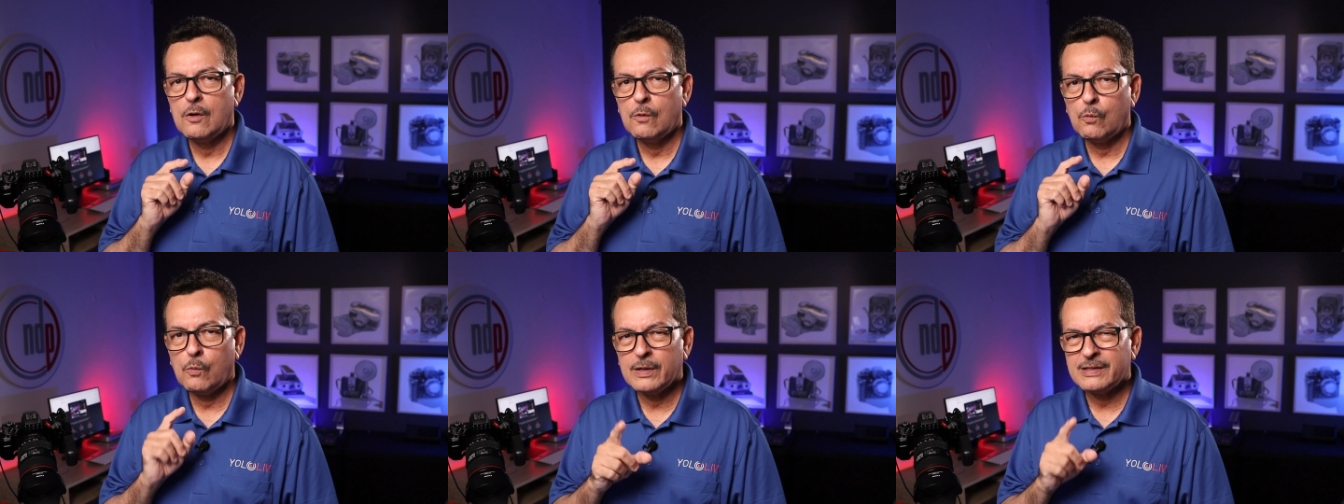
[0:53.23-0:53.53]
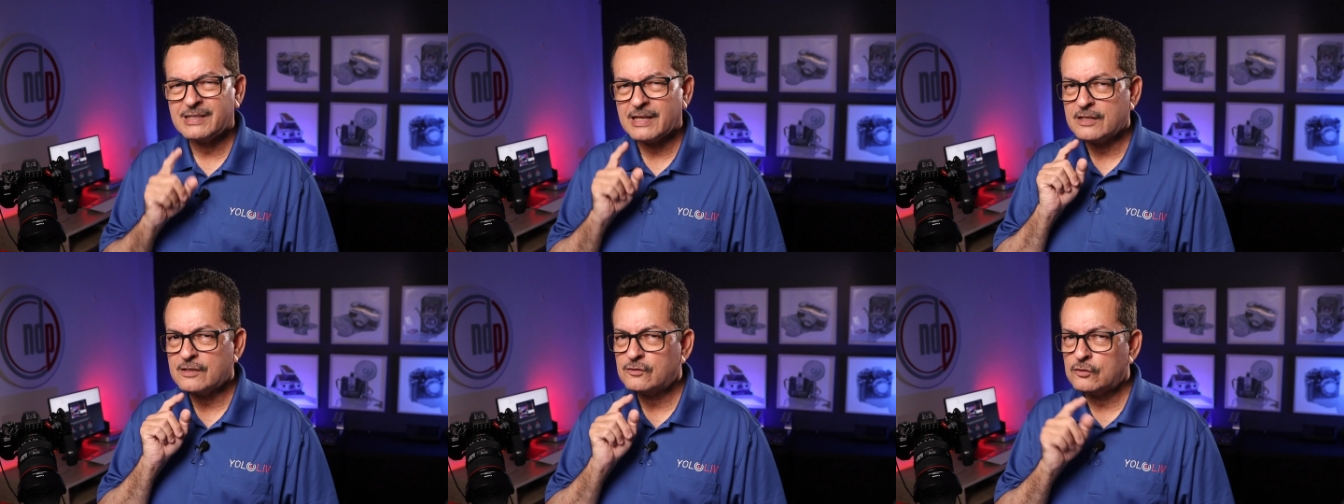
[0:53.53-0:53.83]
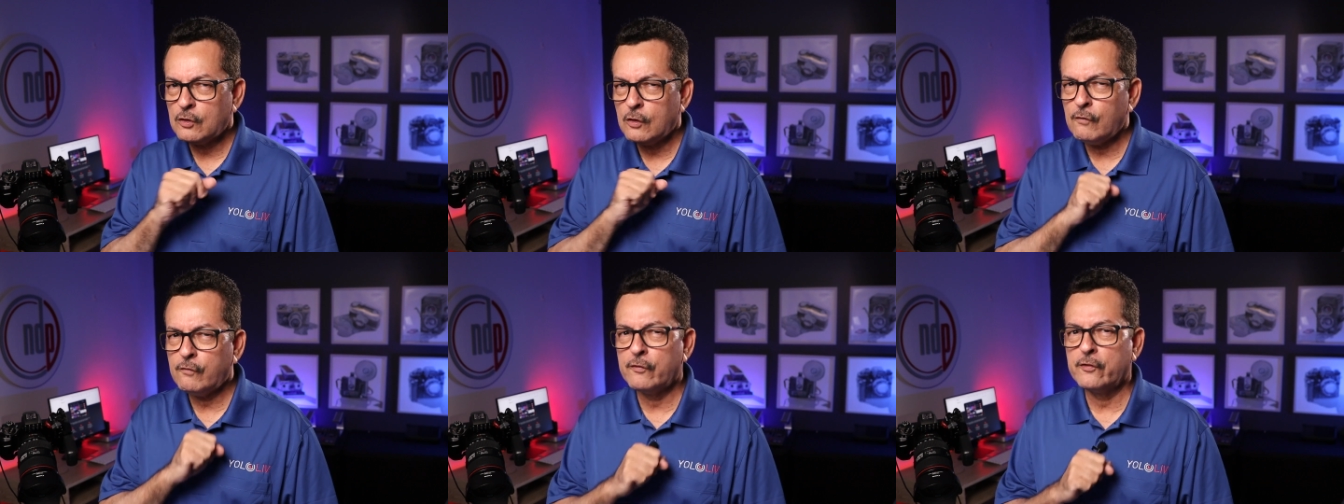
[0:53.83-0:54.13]
what
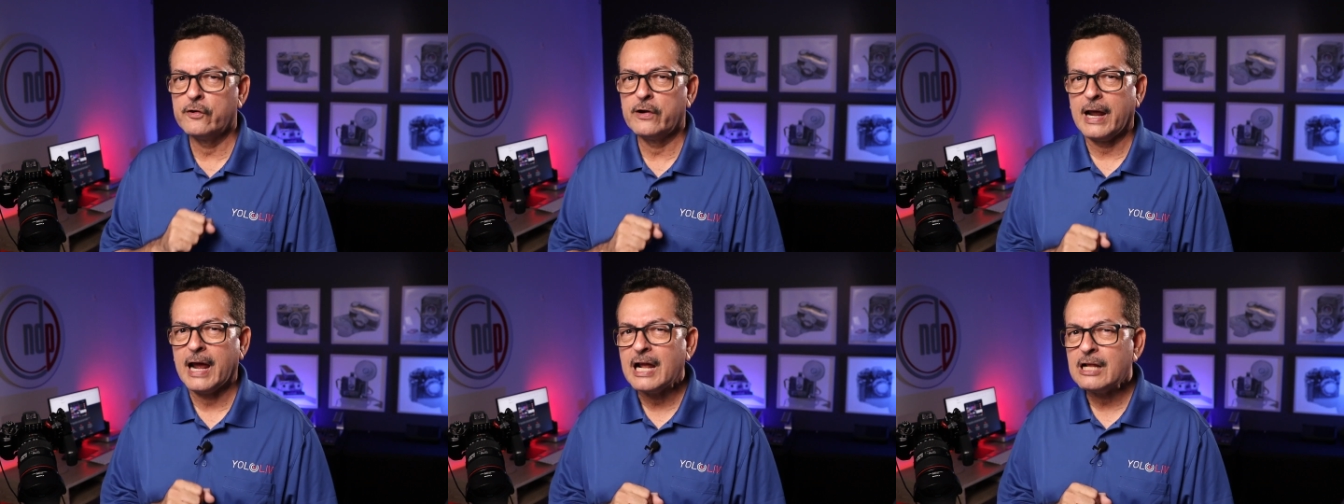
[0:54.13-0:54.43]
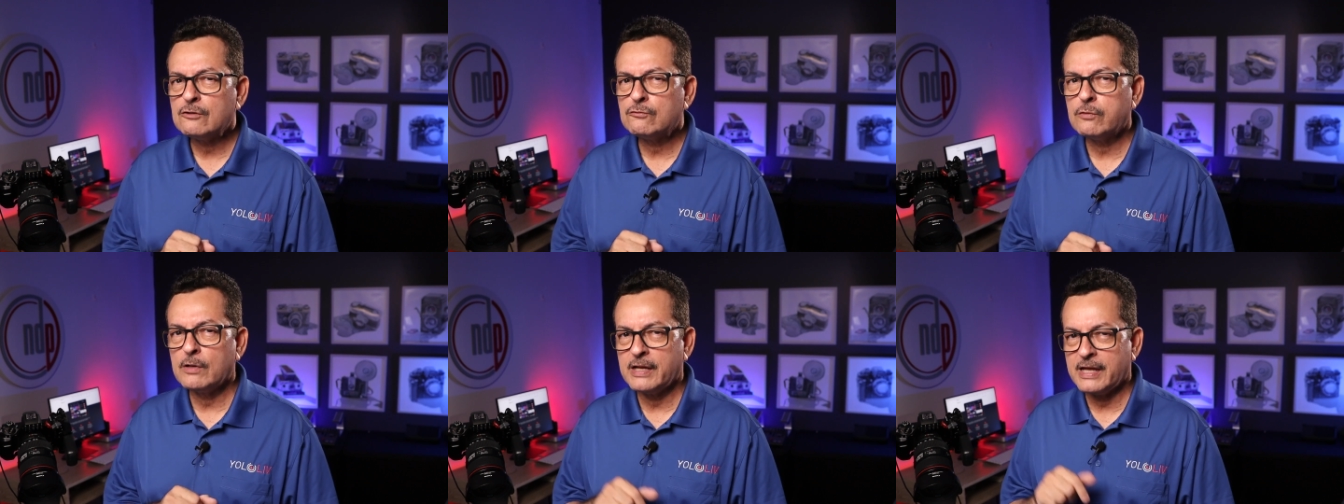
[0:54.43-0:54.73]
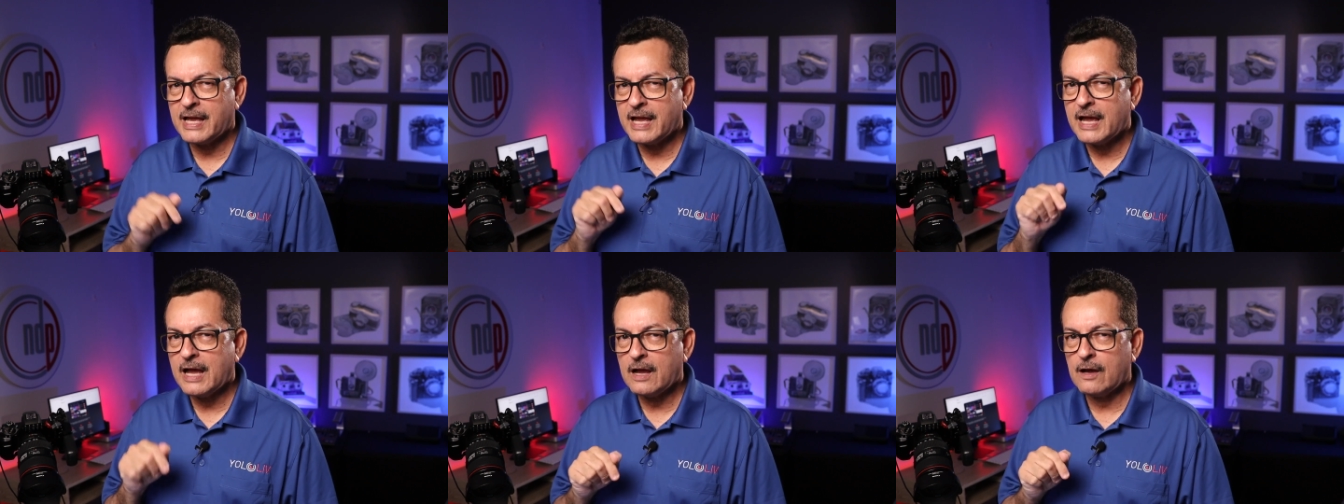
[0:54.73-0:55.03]
software actually
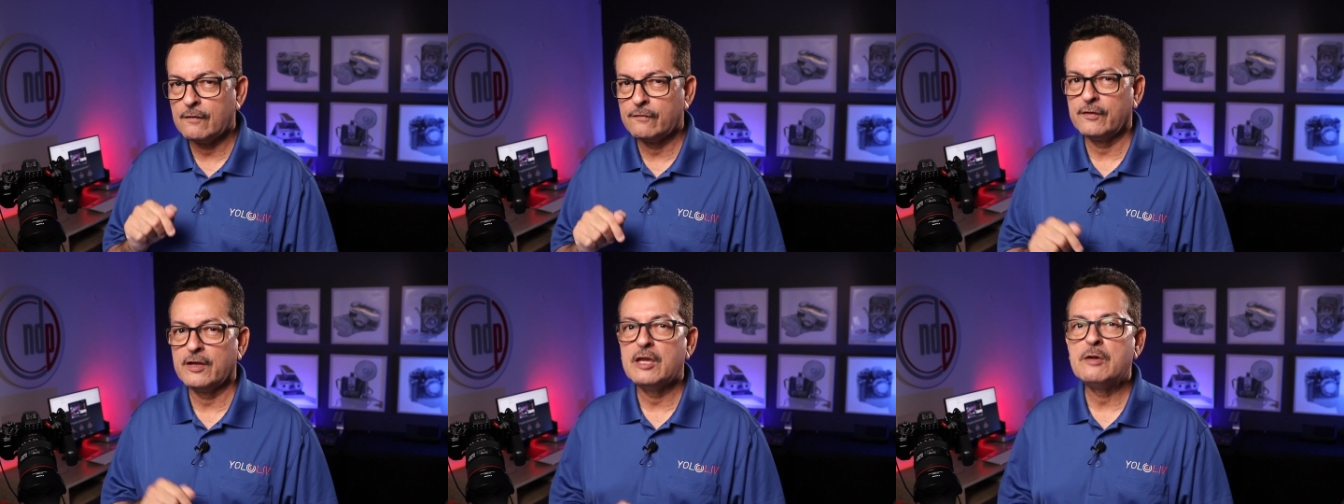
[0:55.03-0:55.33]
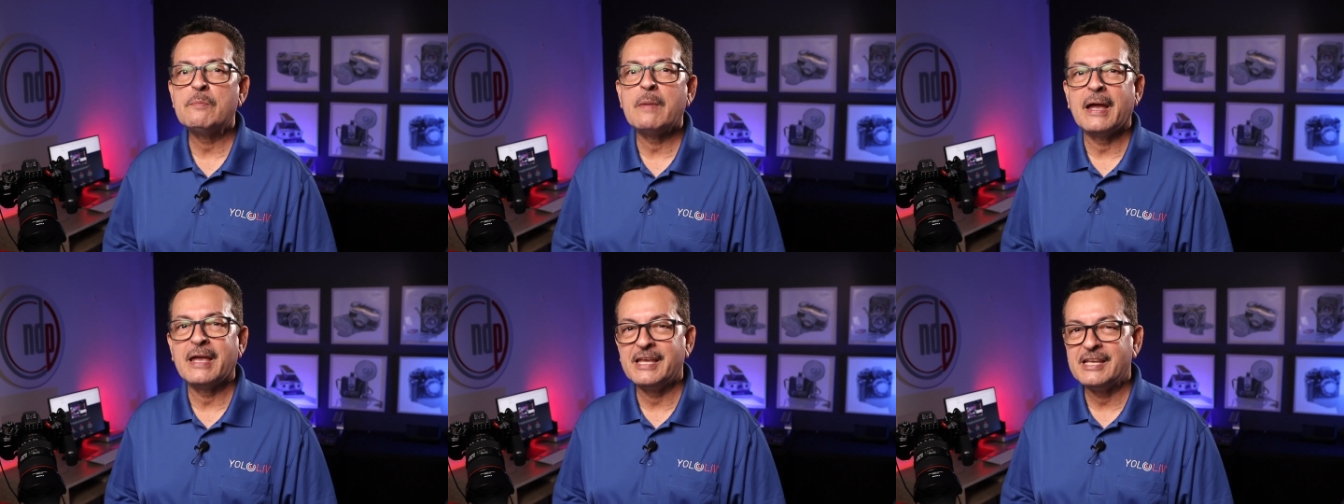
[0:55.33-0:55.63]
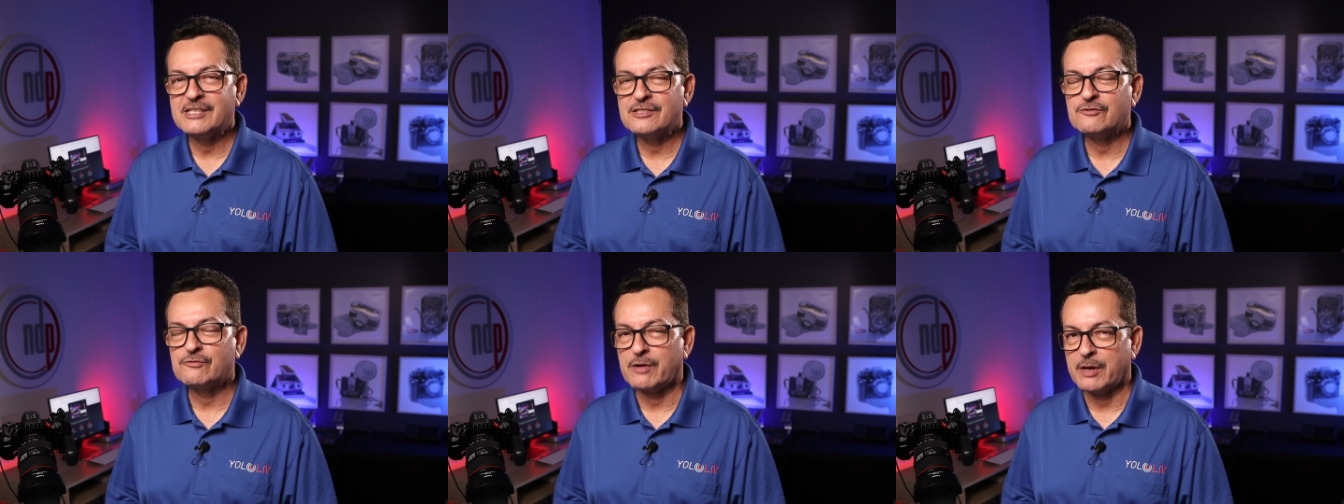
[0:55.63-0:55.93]
I have in my
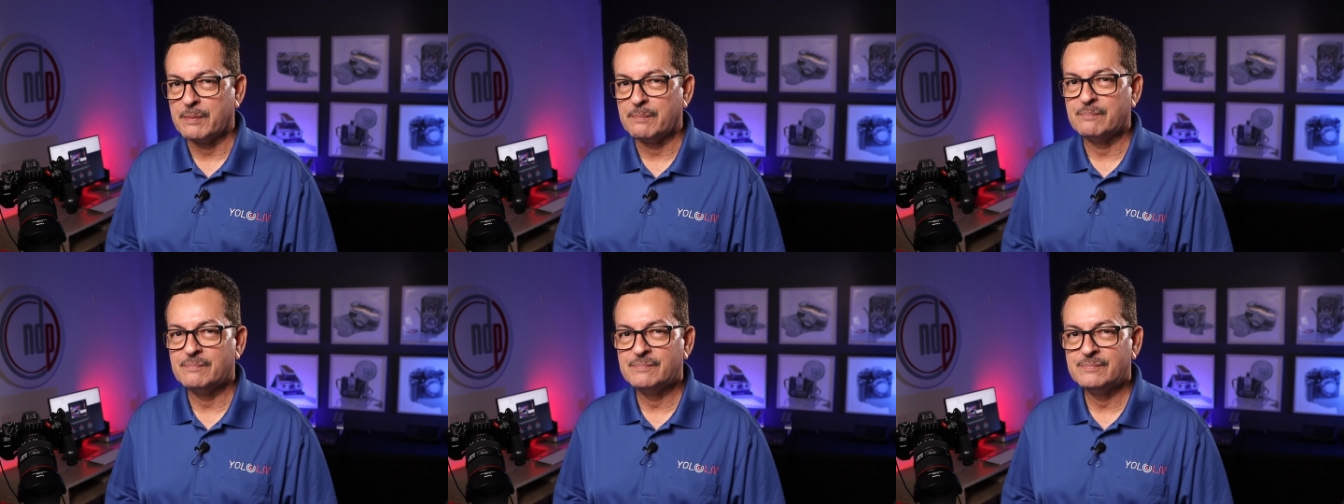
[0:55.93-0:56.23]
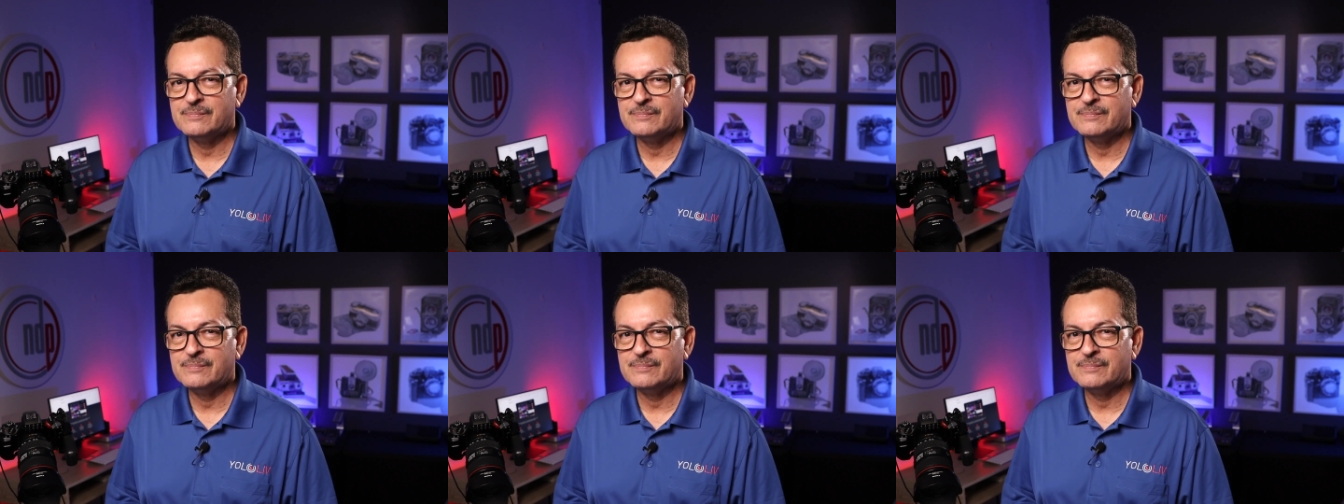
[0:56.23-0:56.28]
InStream.